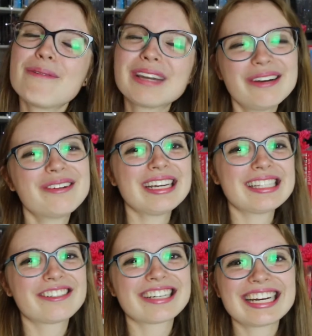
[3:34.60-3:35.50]
we
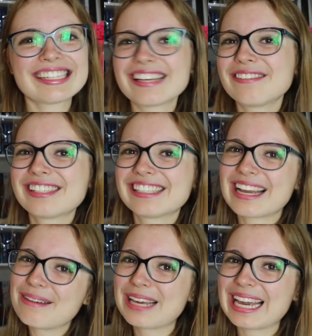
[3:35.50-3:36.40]
always treat ourselves to
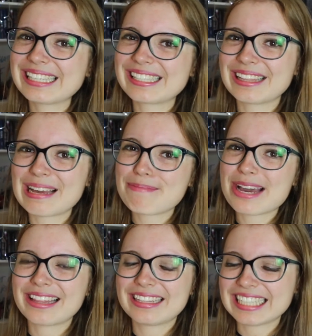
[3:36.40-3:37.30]
cupcakes on their
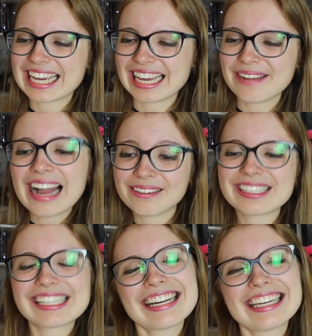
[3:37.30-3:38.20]
birthday. I
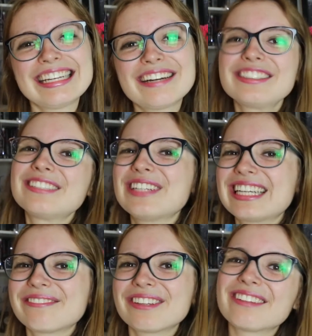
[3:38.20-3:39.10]
was lucky enough to be
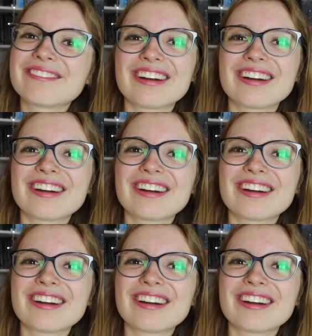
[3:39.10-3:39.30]
given the